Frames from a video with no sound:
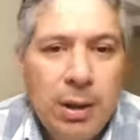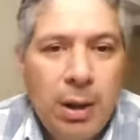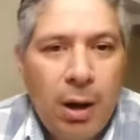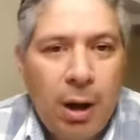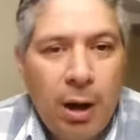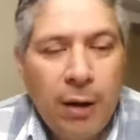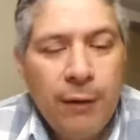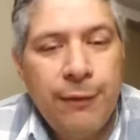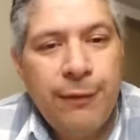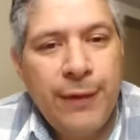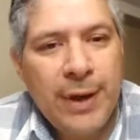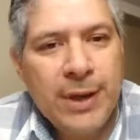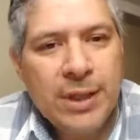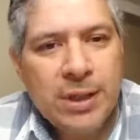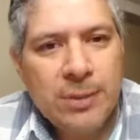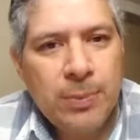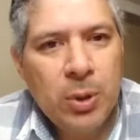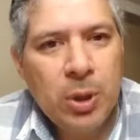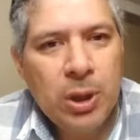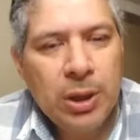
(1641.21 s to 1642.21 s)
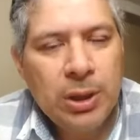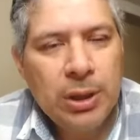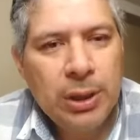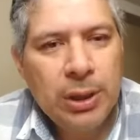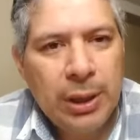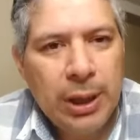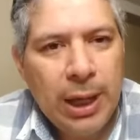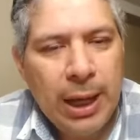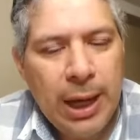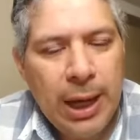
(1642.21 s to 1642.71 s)
our
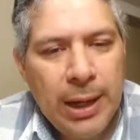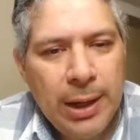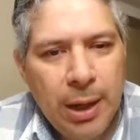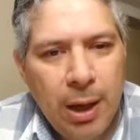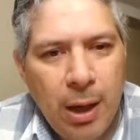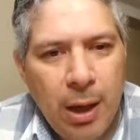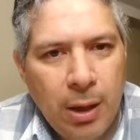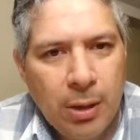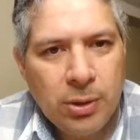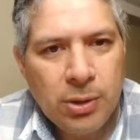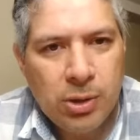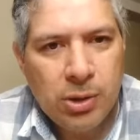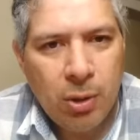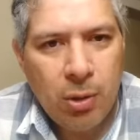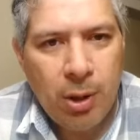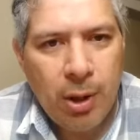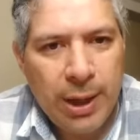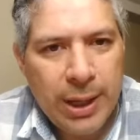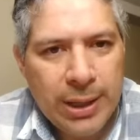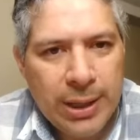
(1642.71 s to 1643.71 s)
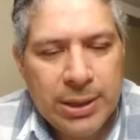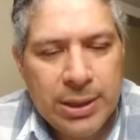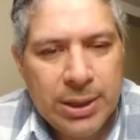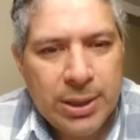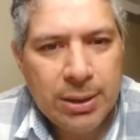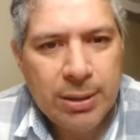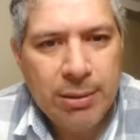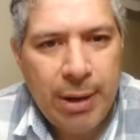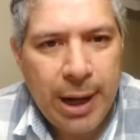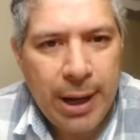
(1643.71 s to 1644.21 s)
Facebook, and also our
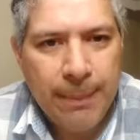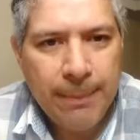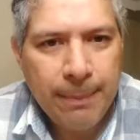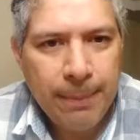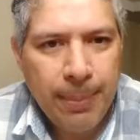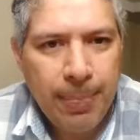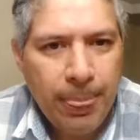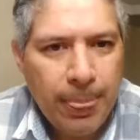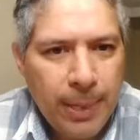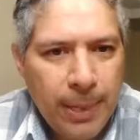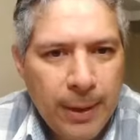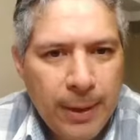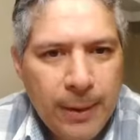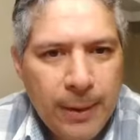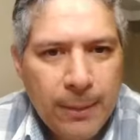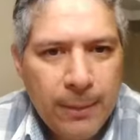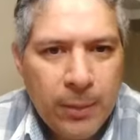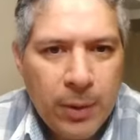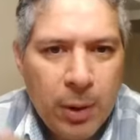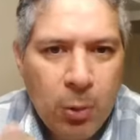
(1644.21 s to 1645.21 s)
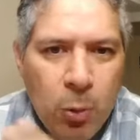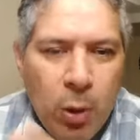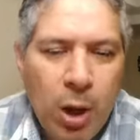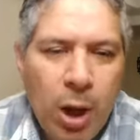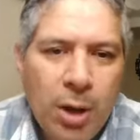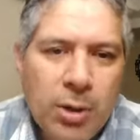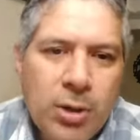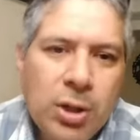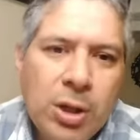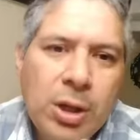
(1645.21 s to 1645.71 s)
Instagram. We're
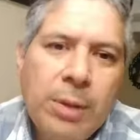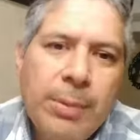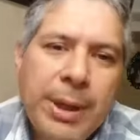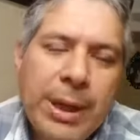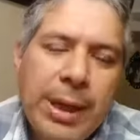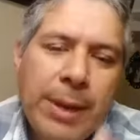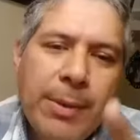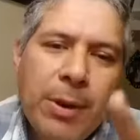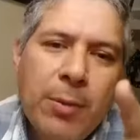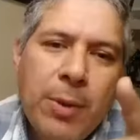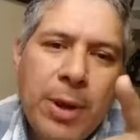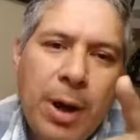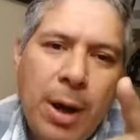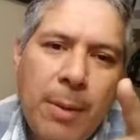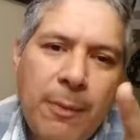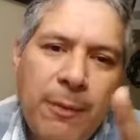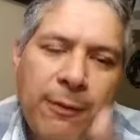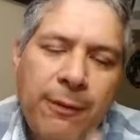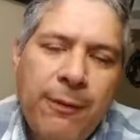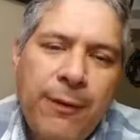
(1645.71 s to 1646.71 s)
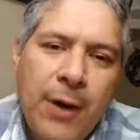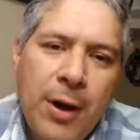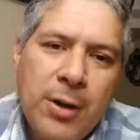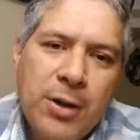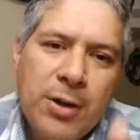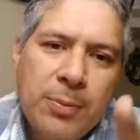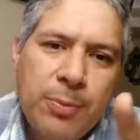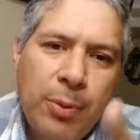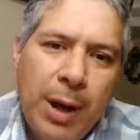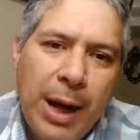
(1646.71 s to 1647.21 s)
also going to be coming with our
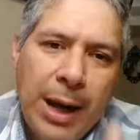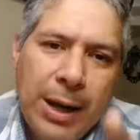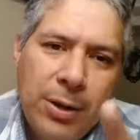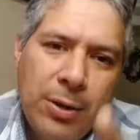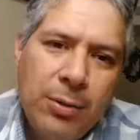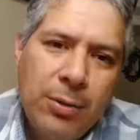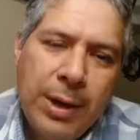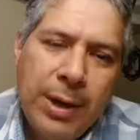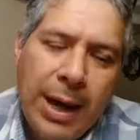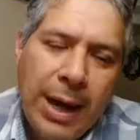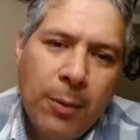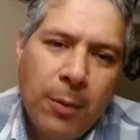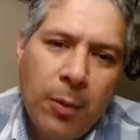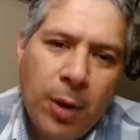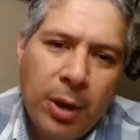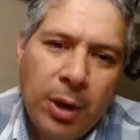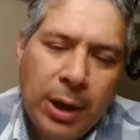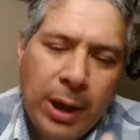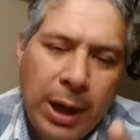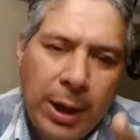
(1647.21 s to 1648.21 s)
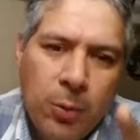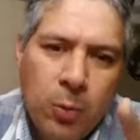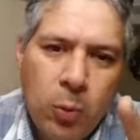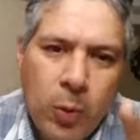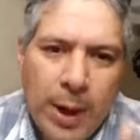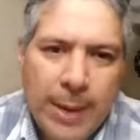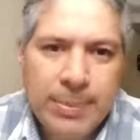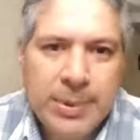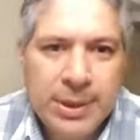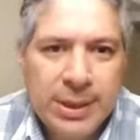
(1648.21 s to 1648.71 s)
first brand new network and
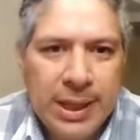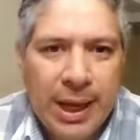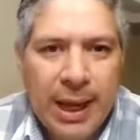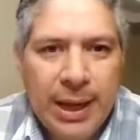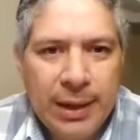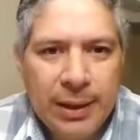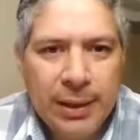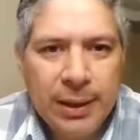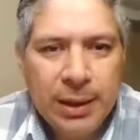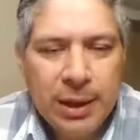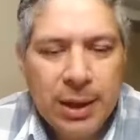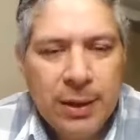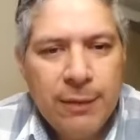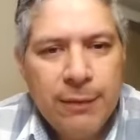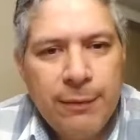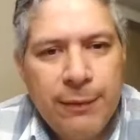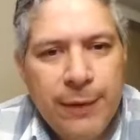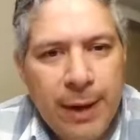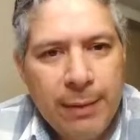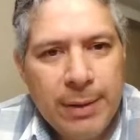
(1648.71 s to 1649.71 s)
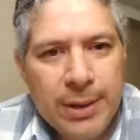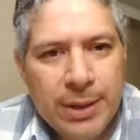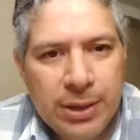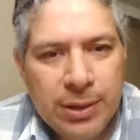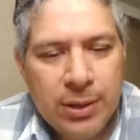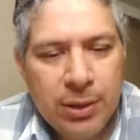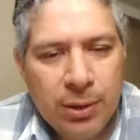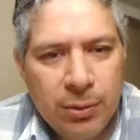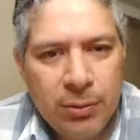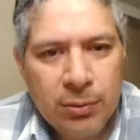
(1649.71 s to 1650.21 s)
website very
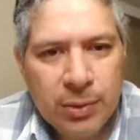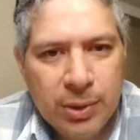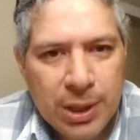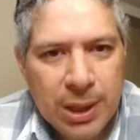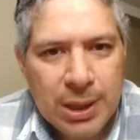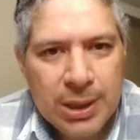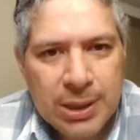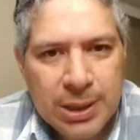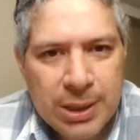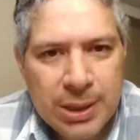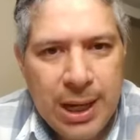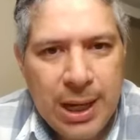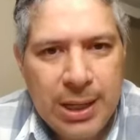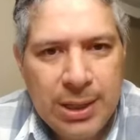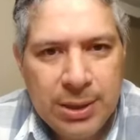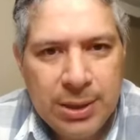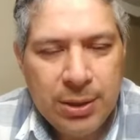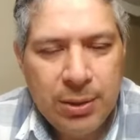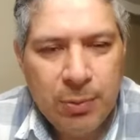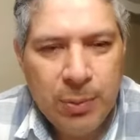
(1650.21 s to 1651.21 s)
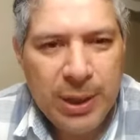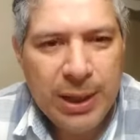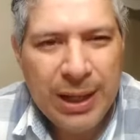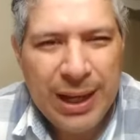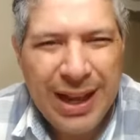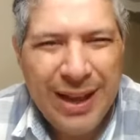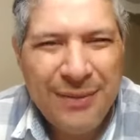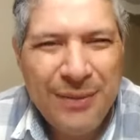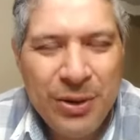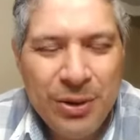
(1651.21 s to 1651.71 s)
soon. Stay tuned. We
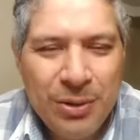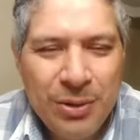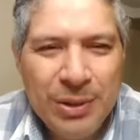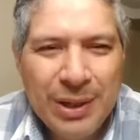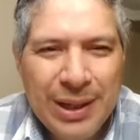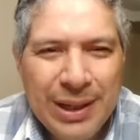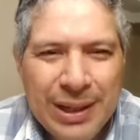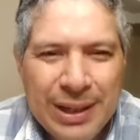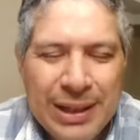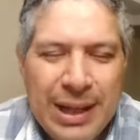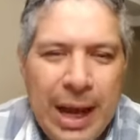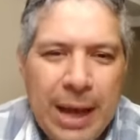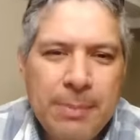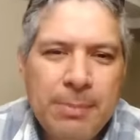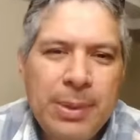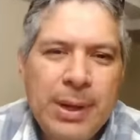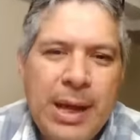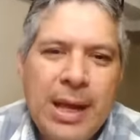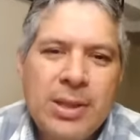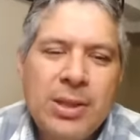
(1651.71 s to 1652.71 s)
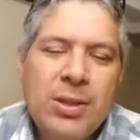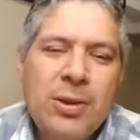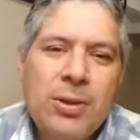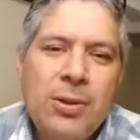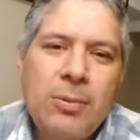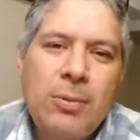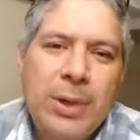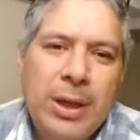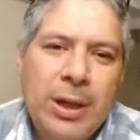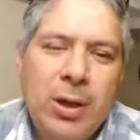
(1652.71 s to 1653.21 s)
love you. God bless
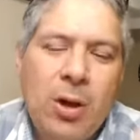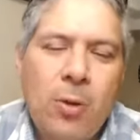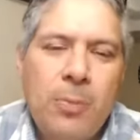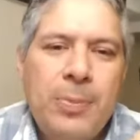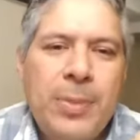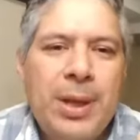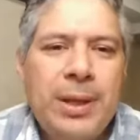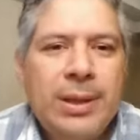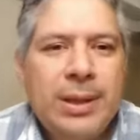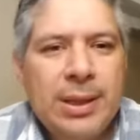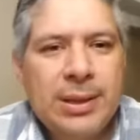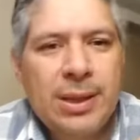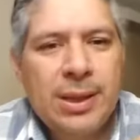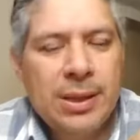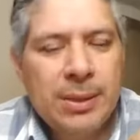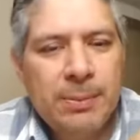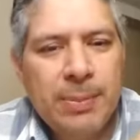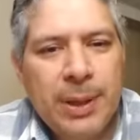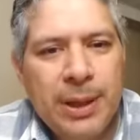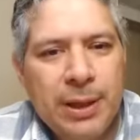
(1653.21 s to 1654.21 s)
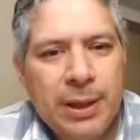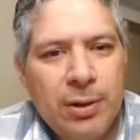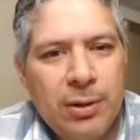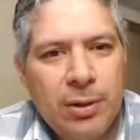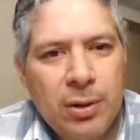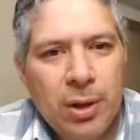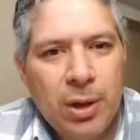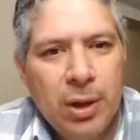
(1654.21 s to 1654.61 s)
you. We hope that this has been